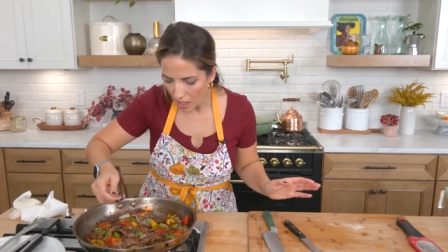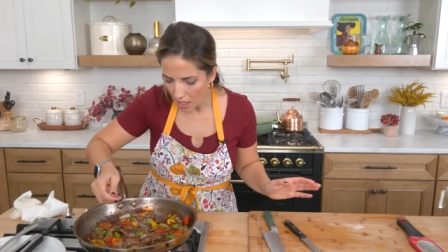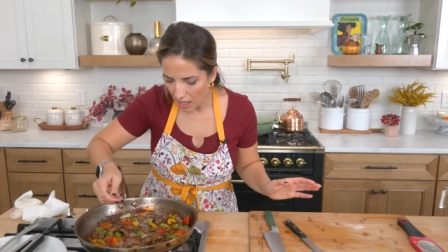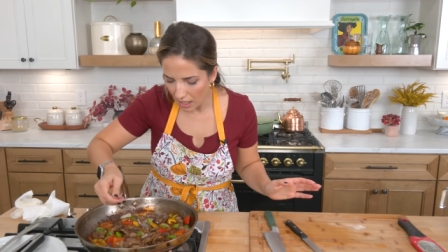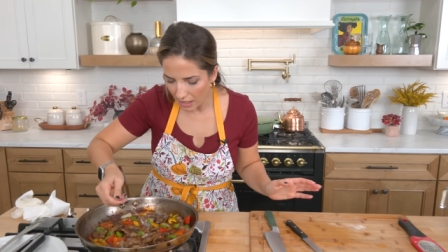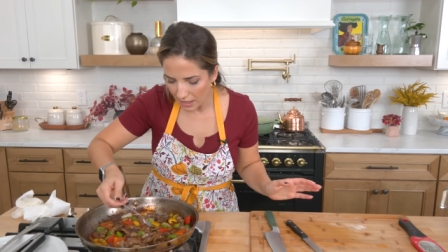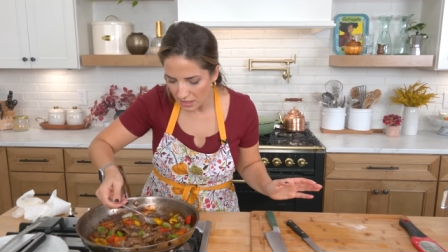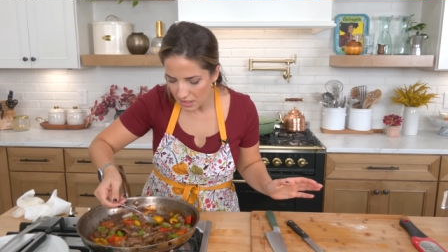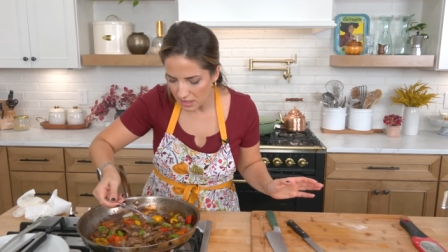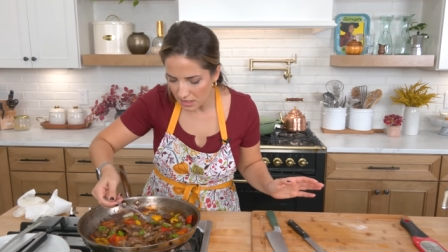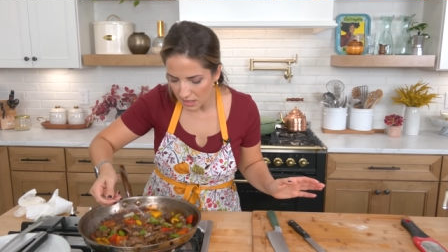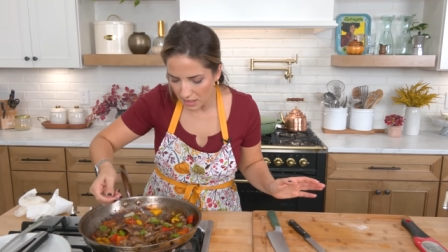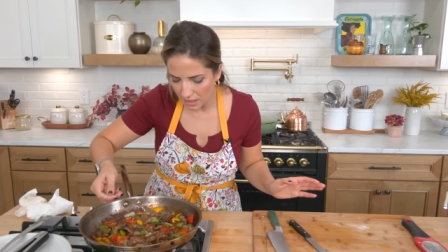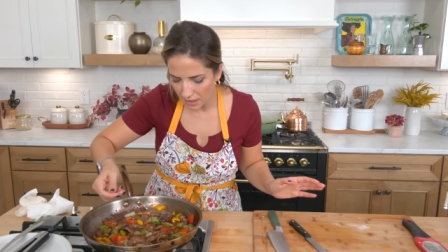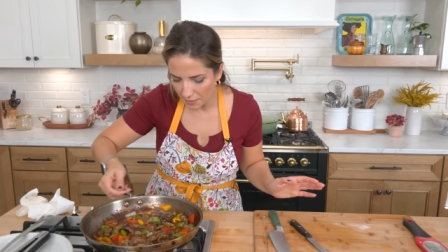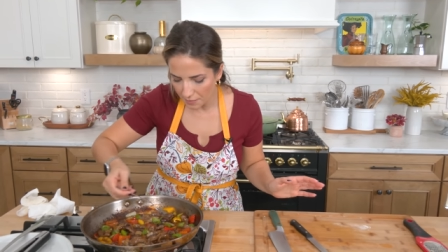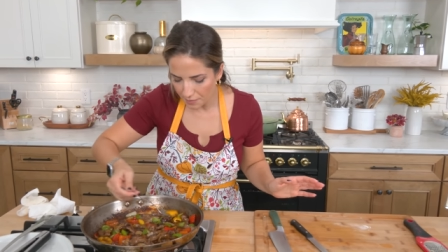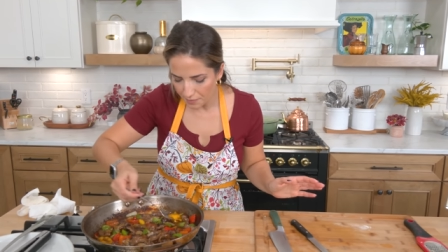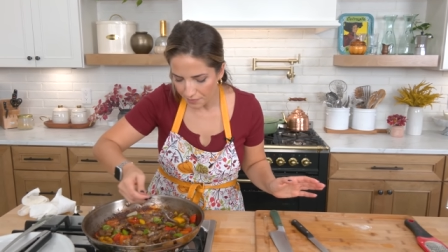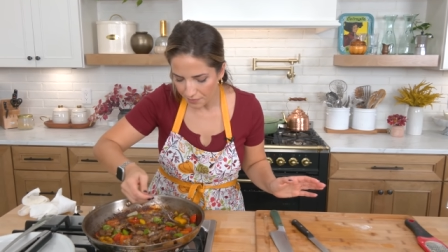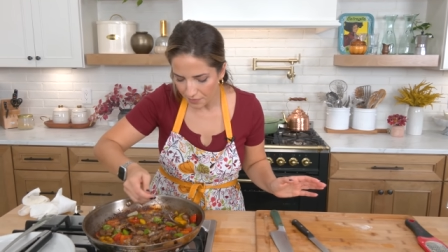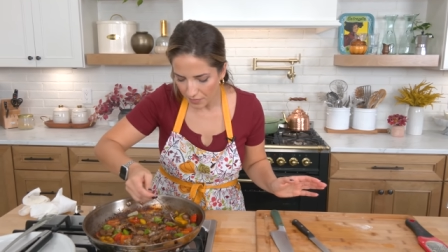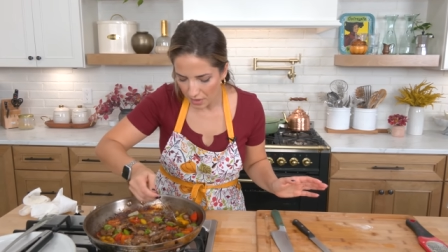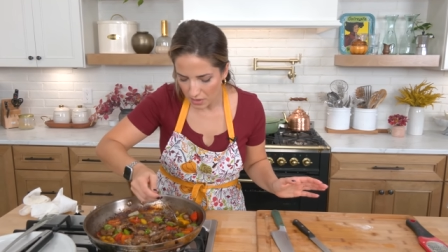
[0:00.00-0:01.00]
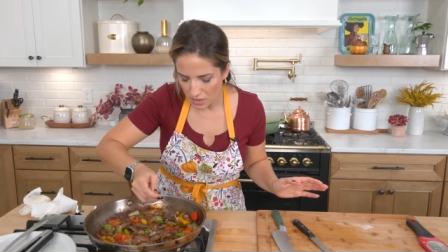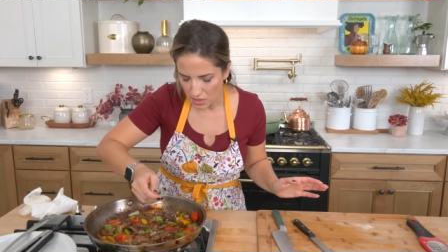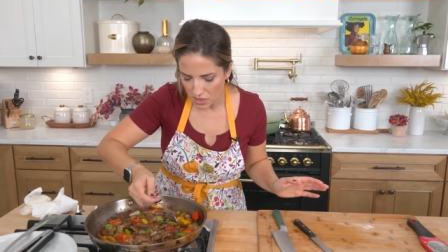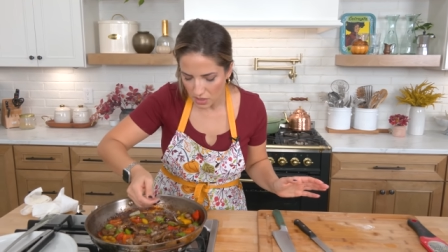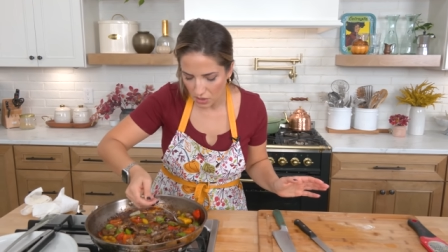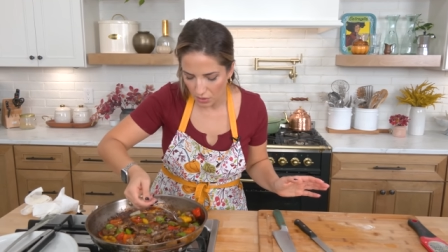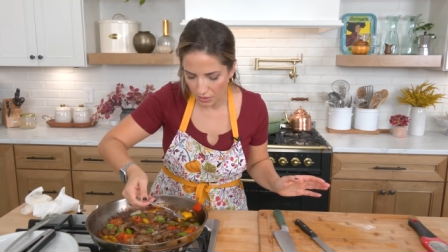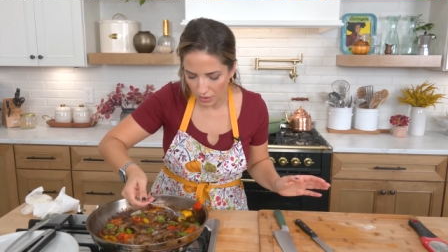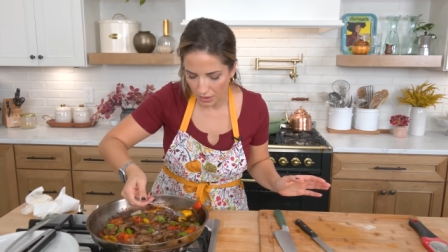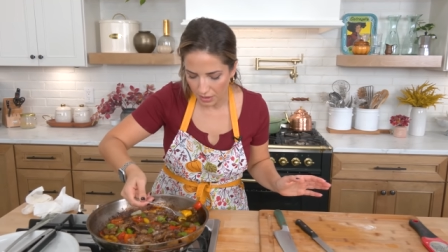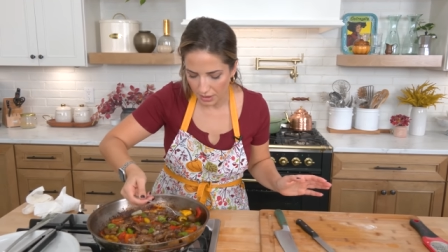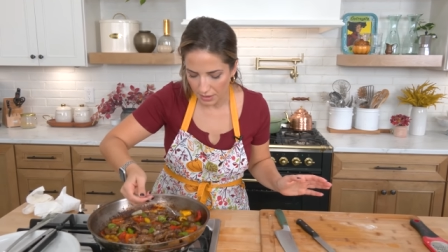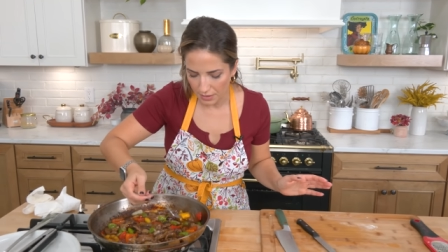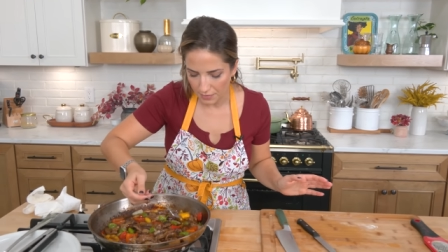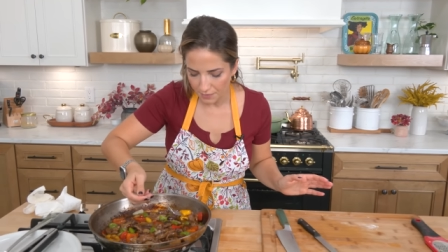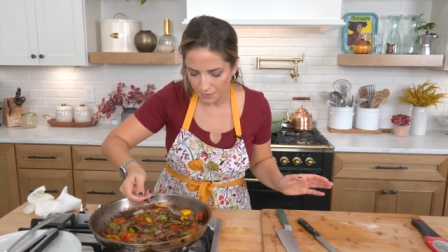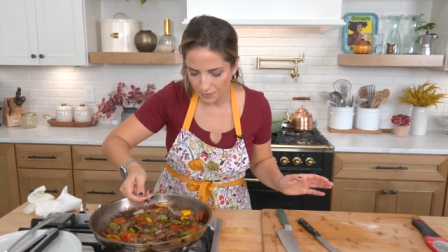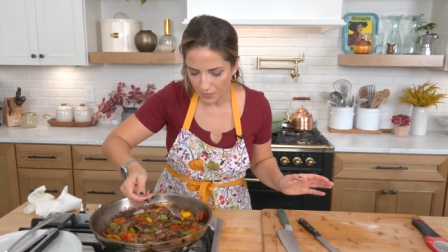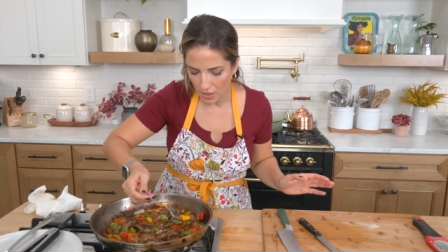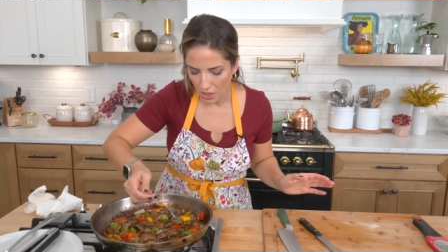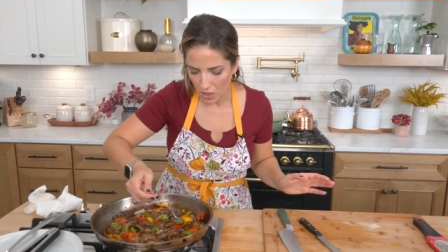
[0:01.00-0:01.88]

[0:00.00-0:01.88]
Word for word: honestly, so good.